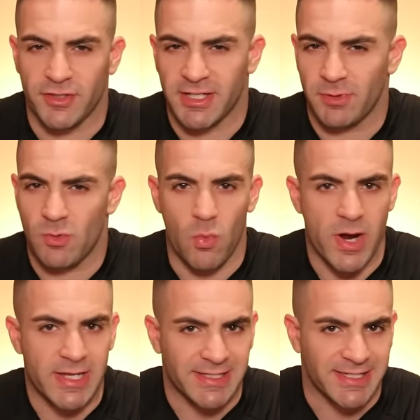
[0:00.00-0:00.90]
If you simply
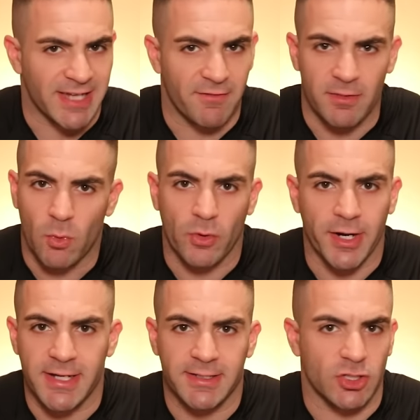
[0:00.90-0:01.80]
wait 7 more
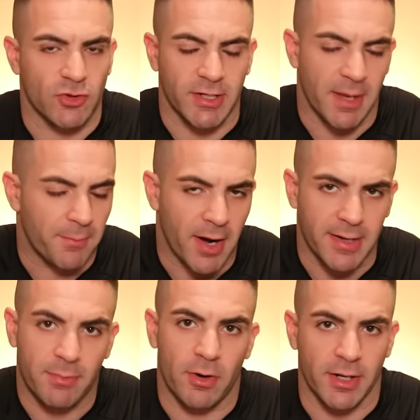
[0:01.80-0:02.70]
days to train that
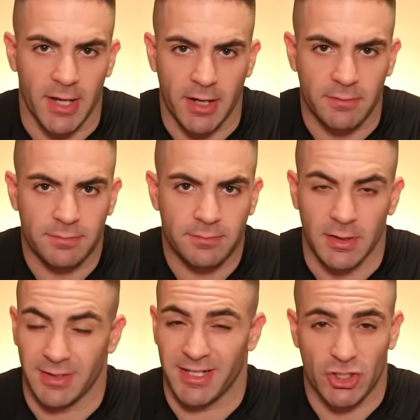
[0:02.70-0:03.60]
body part again,
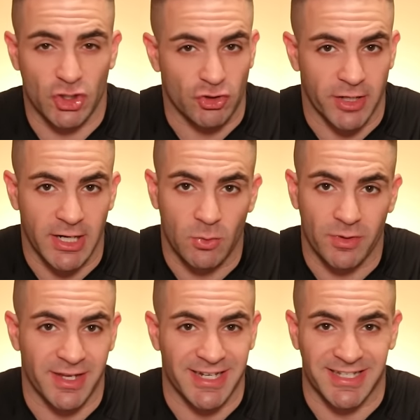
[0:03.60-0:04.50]
unless you're training
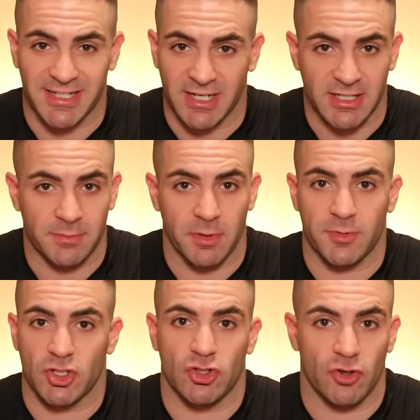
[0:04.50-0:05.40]
with excessive,
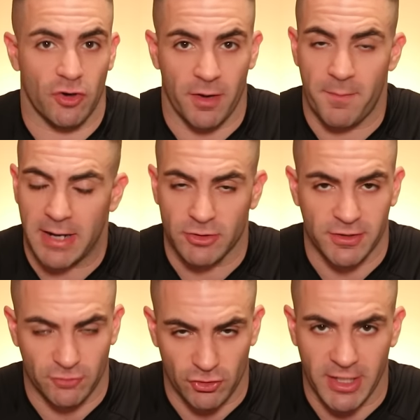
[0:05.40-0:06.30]
absurd
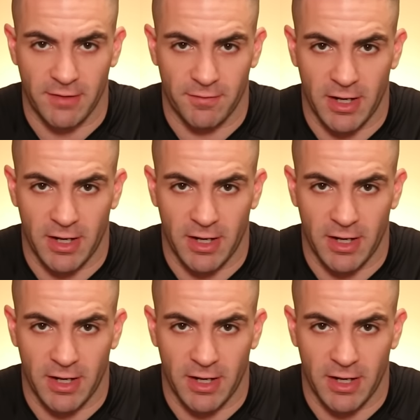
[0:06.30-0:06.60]
amounts of training